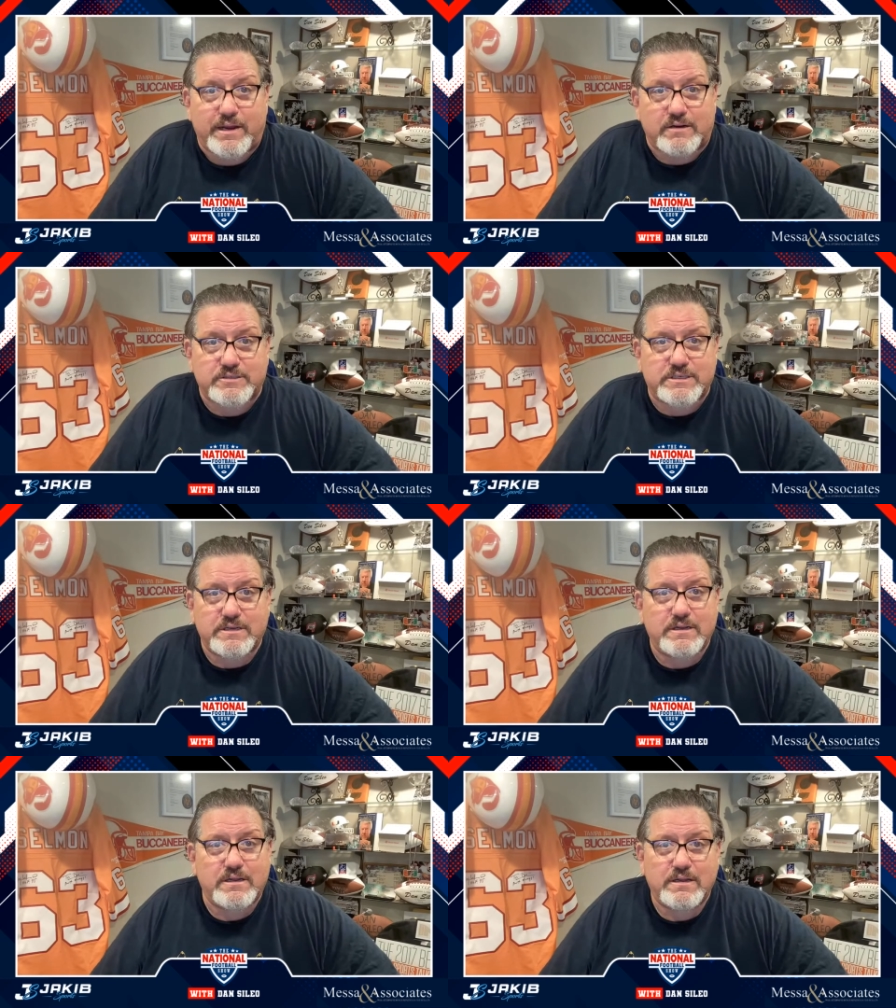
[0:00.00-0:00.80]
years
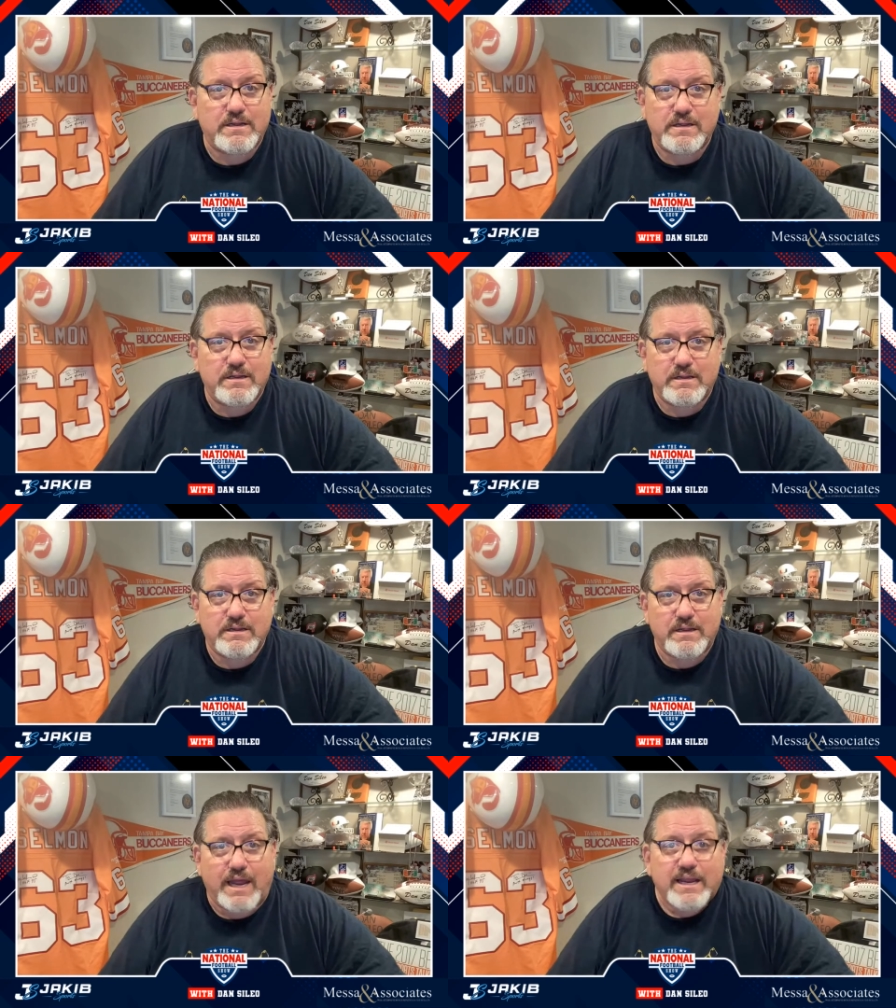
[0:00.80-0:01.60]

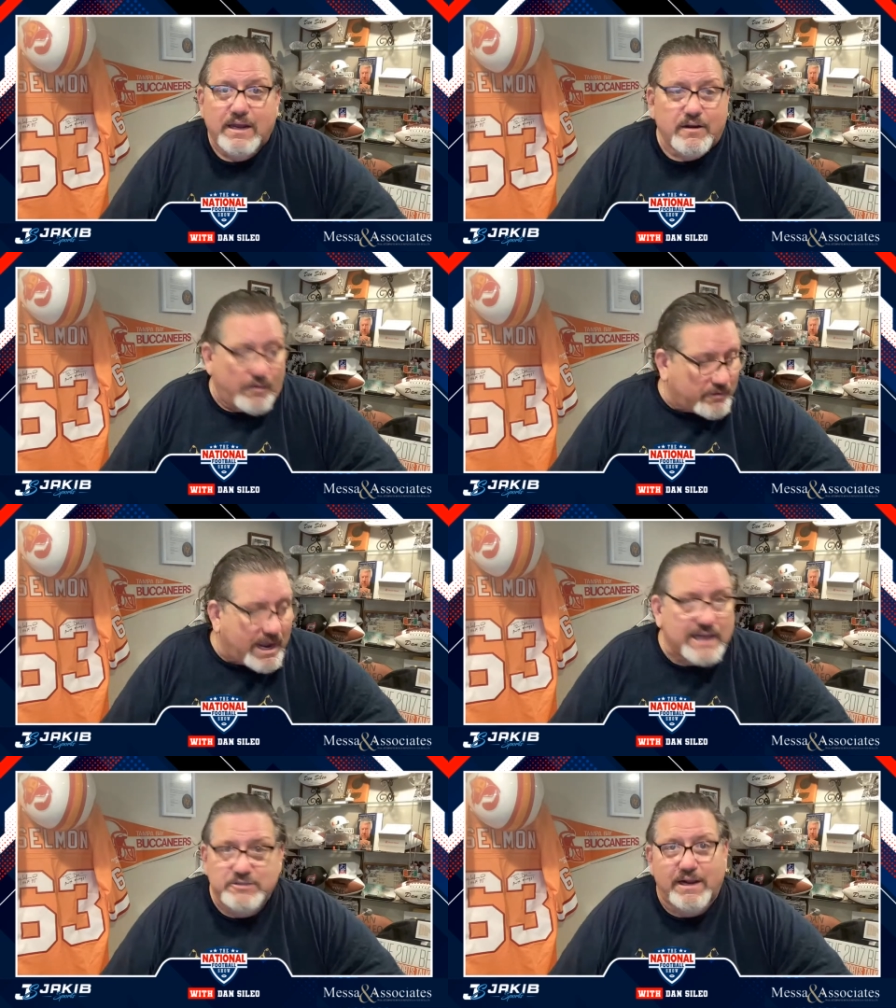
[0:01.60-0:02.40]
and get another
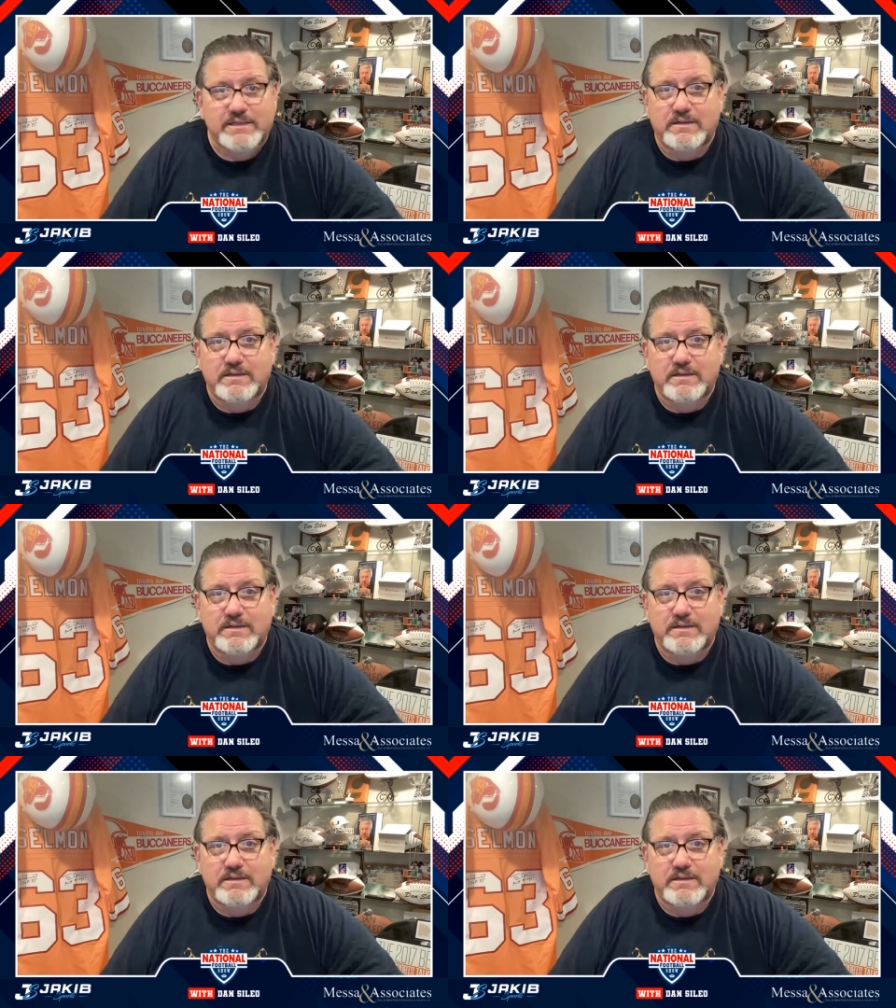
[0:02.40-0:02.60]
contract